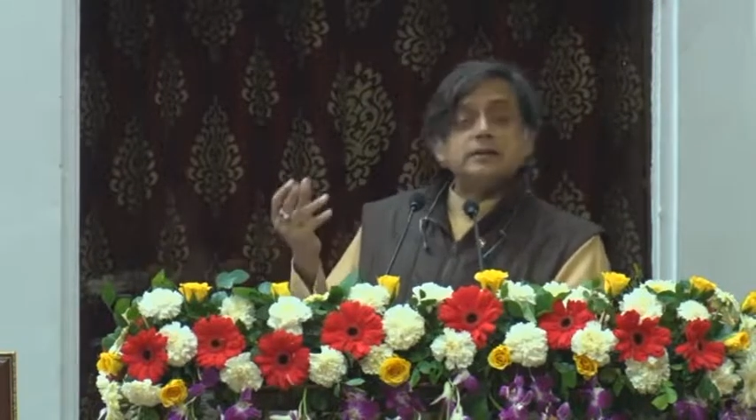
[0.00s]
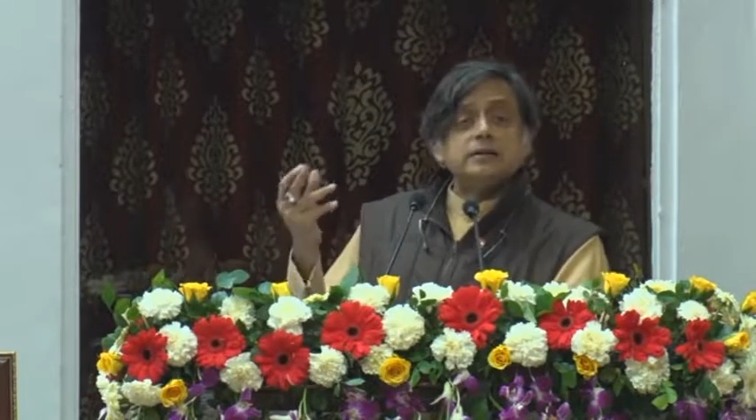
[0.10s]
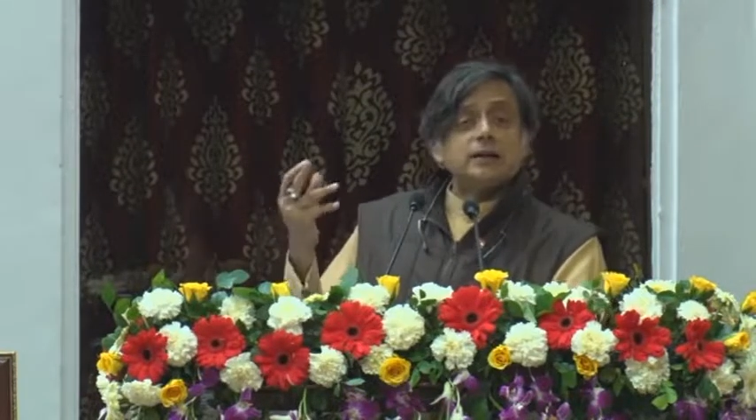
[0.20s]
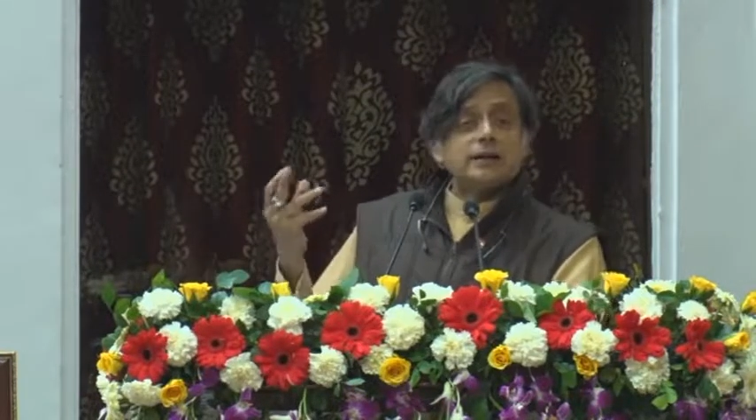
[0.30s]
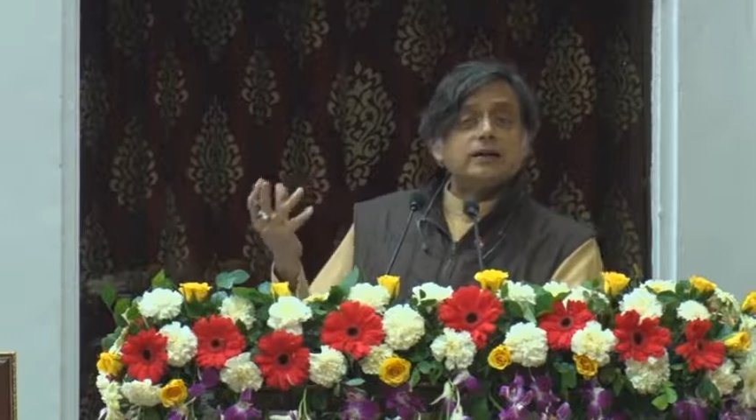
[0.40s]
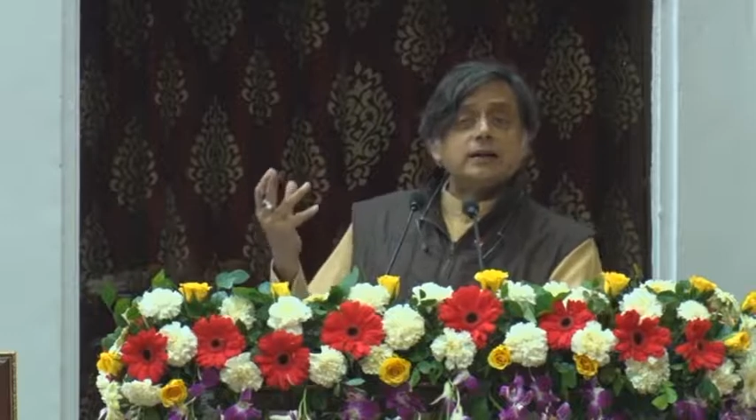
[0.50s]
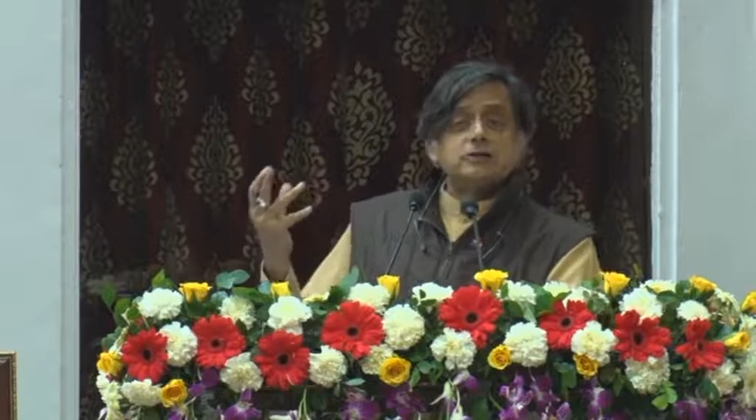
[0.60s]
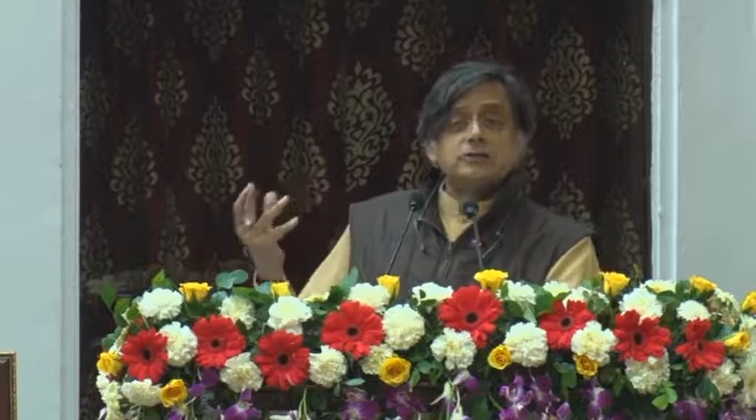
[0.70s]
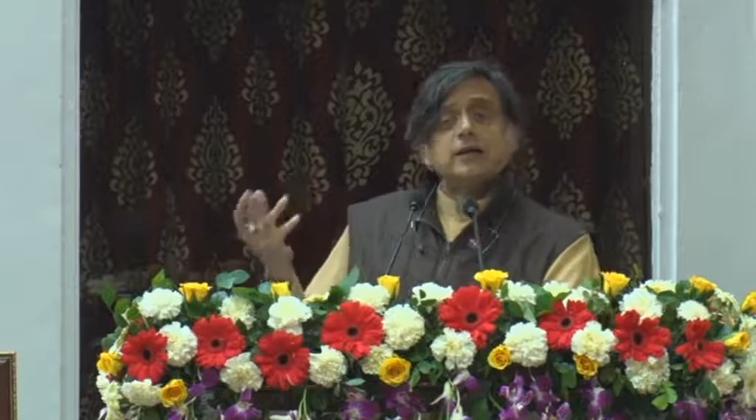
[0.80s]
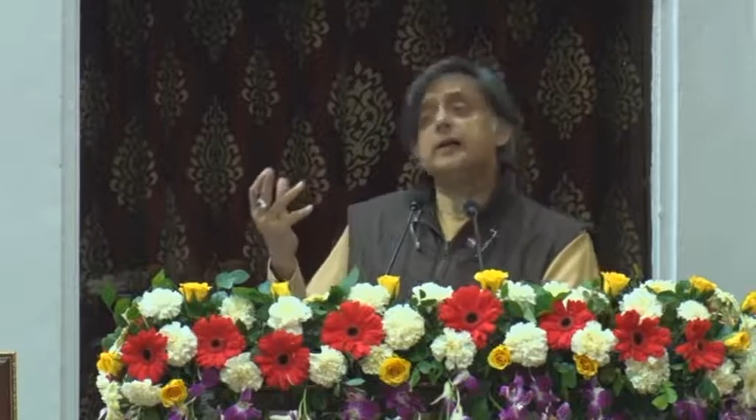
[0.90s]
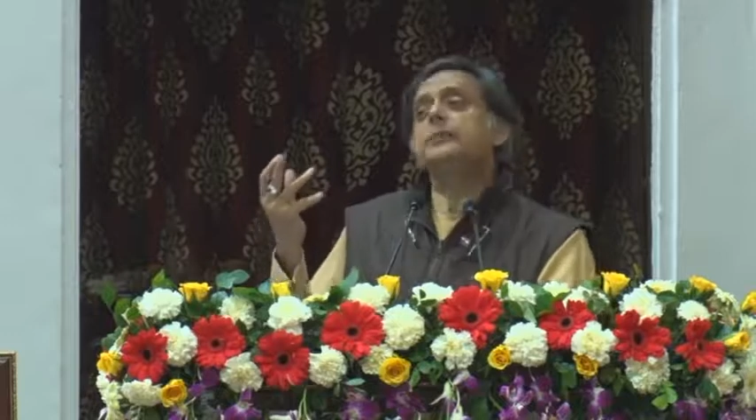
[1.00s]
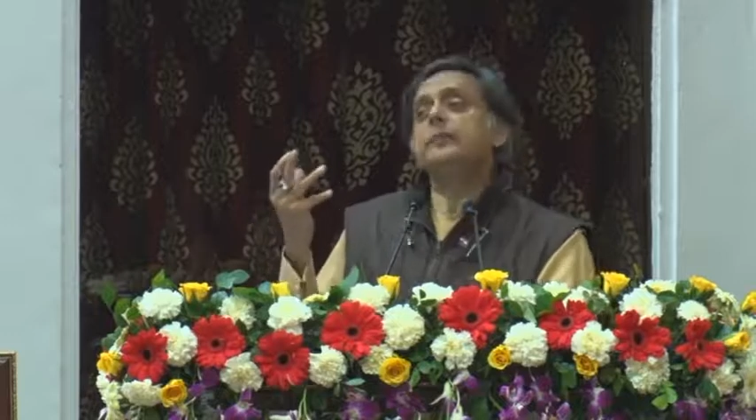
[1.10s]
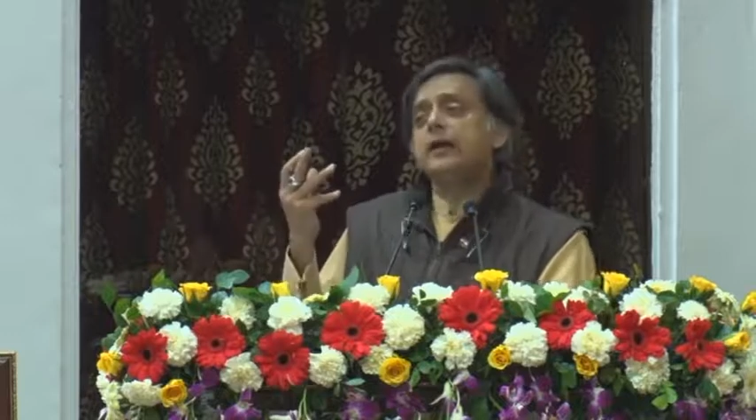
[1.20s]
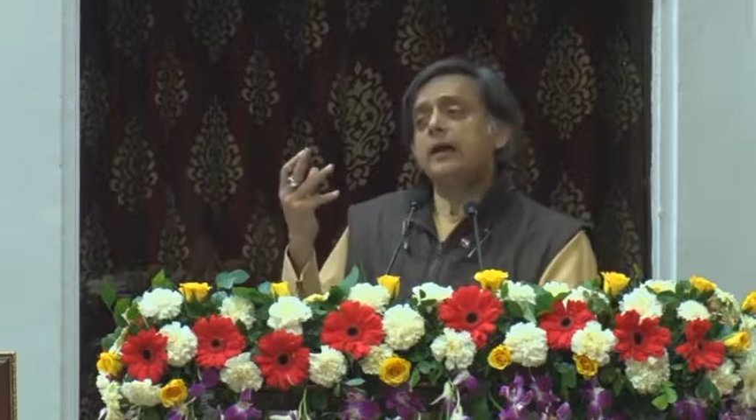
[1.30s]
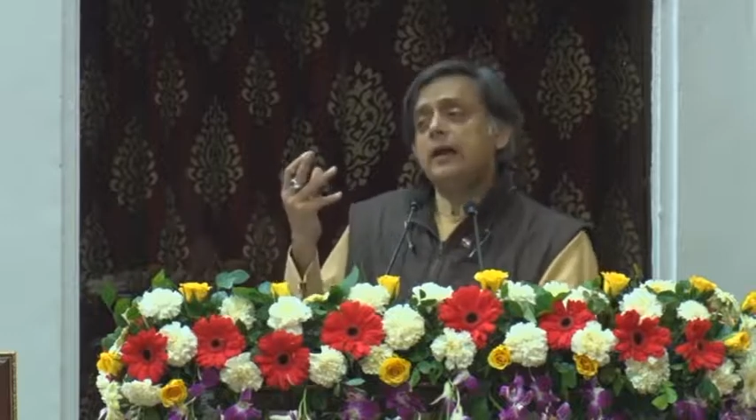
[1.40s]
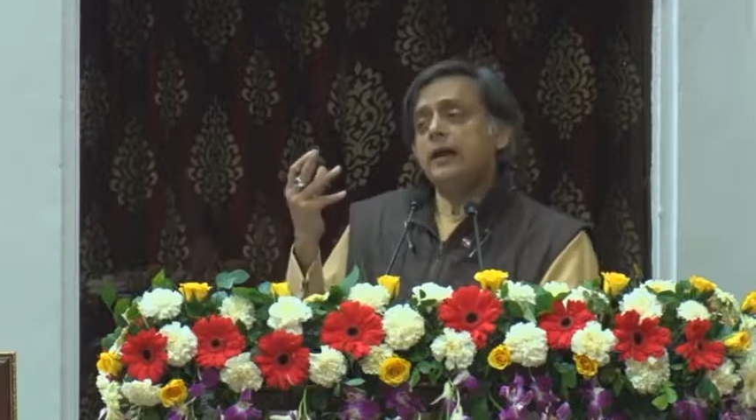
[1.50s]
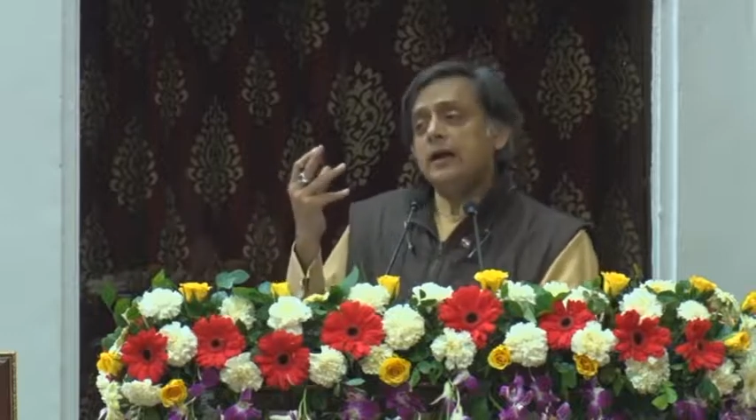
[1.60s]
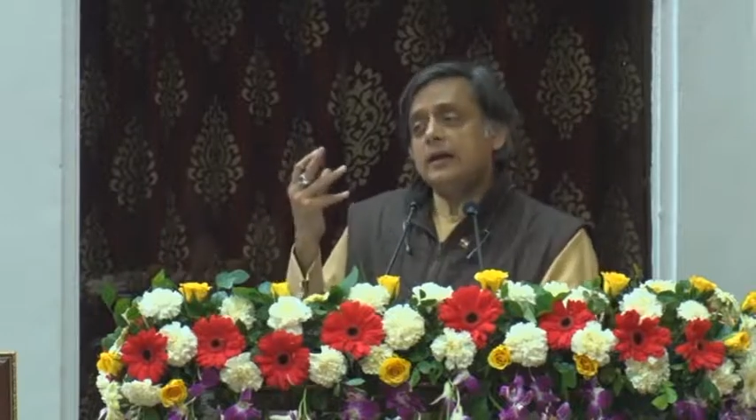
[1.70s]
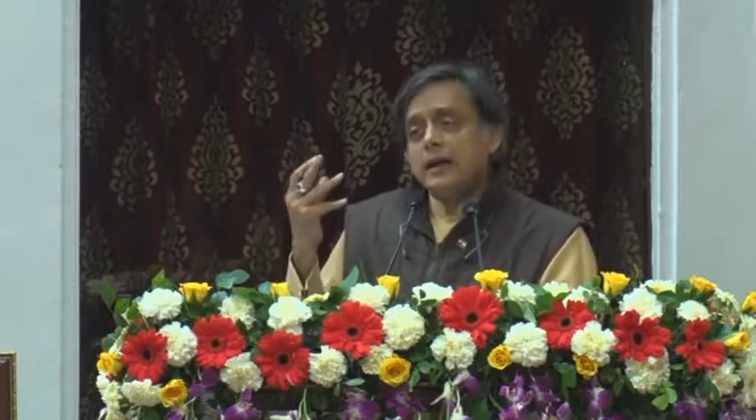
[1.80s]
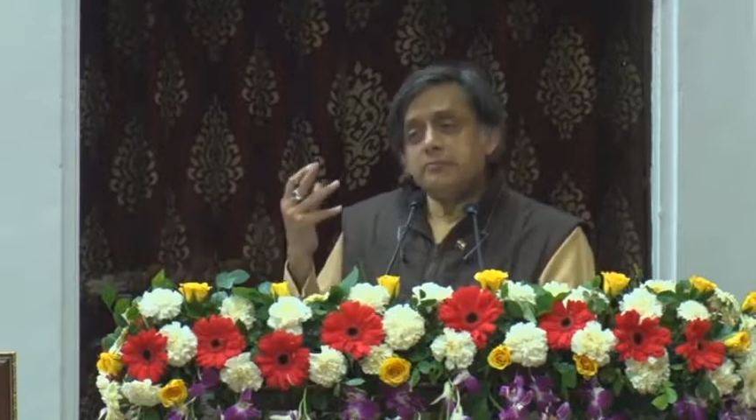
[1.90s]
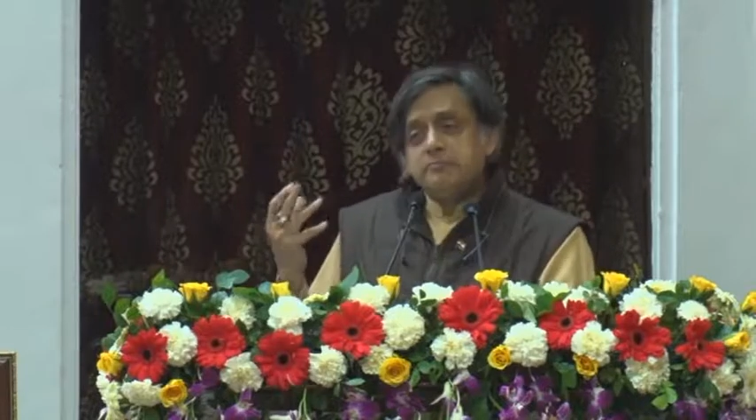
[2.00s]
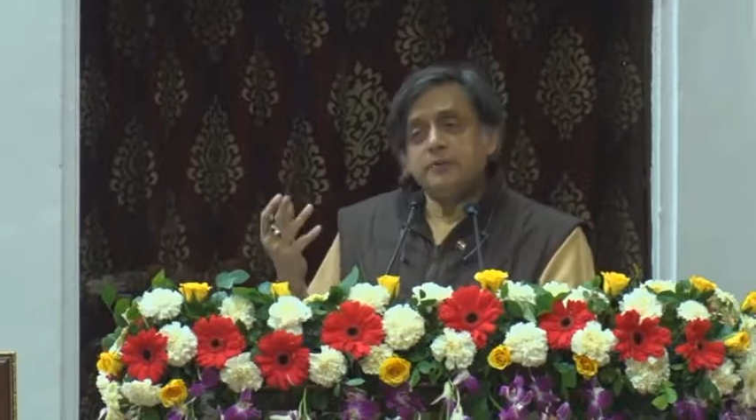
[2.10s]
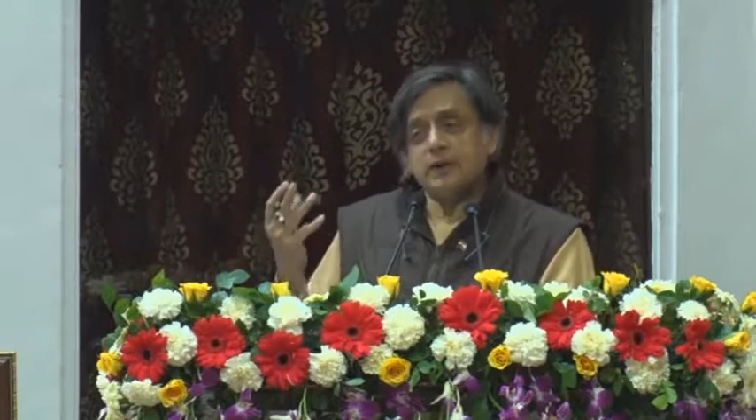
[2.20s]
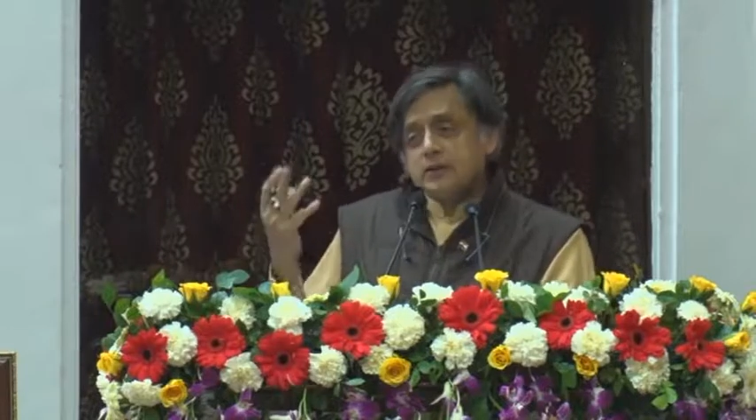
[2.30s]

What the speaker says: In America today, an MP